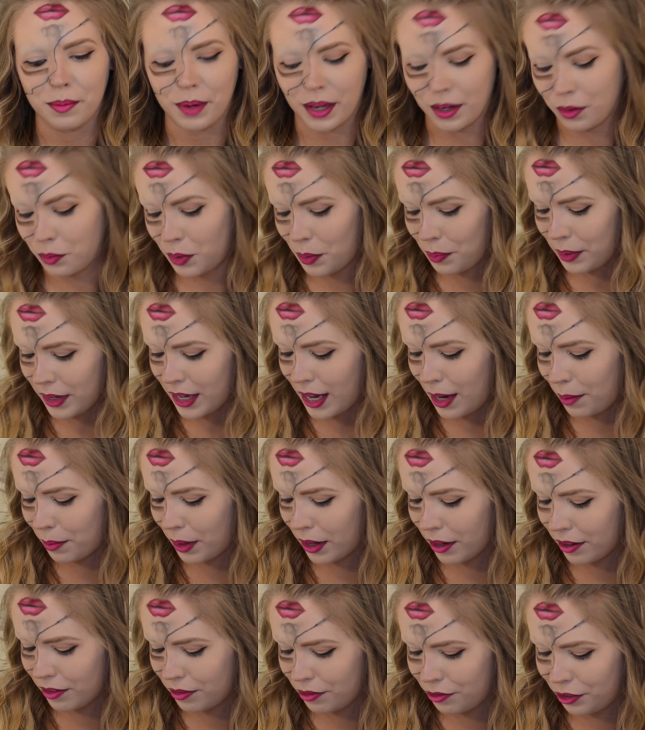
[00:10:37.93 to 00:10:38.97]
and we became
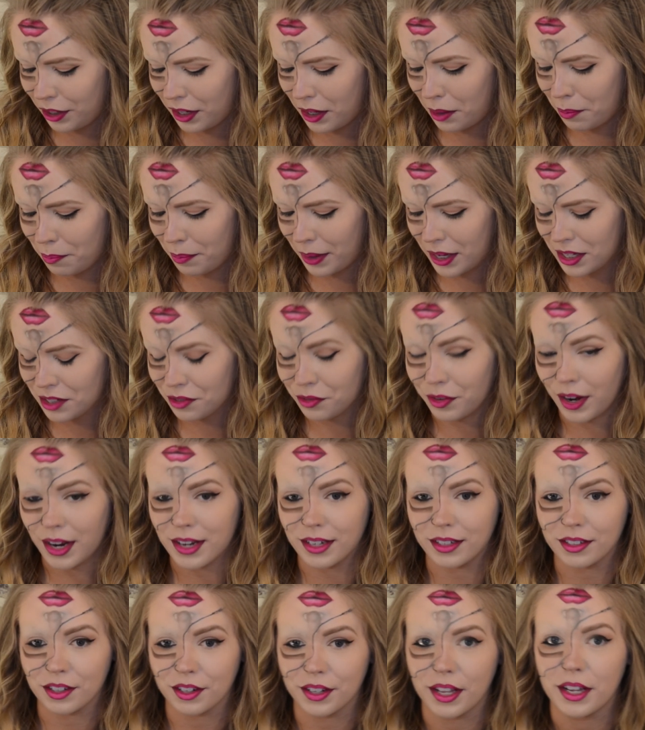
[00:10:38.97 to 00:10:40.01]
like freaking best
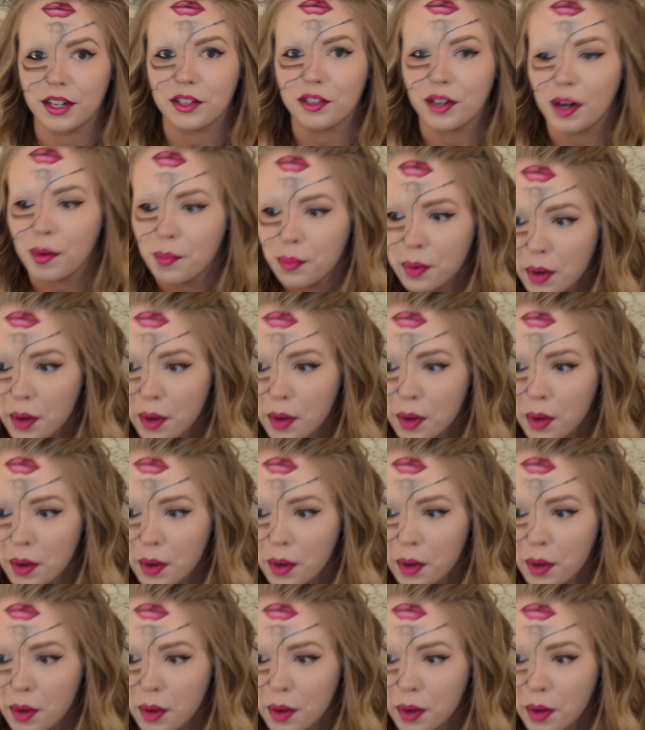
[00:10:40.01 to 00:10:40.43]
friends on that trip.